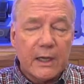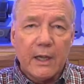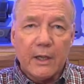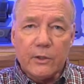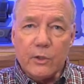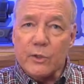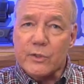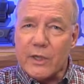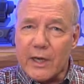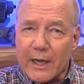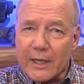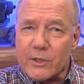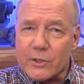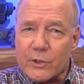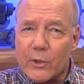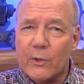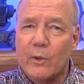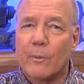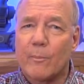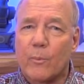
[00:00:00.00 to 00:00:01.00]
use an
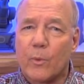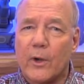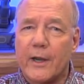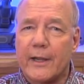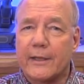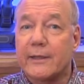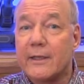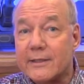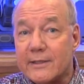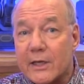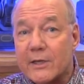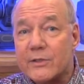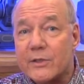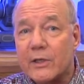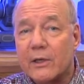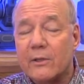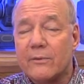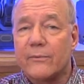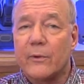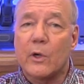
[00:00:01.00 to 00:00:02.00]
external brick that does the
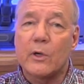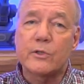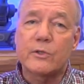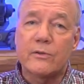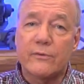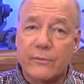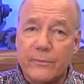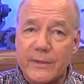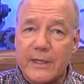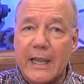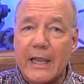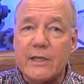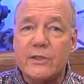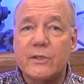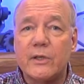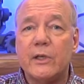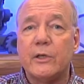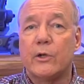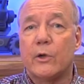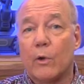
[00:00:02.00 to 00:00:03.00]
conversion from the
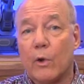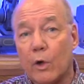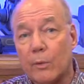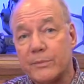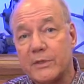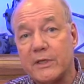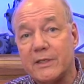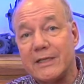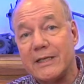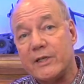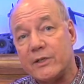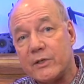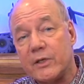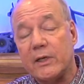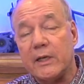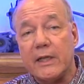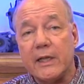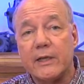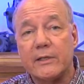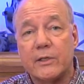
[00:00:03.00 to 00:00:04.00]
AC in your home to DC
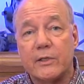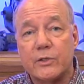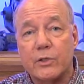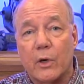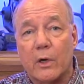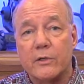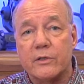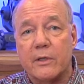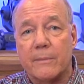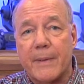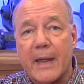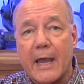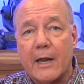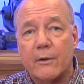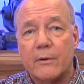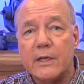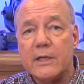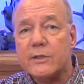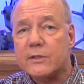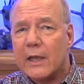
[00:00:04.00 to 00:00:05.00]
needed to charge the
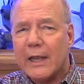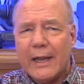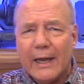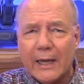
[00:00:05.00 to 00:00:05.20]
batteries,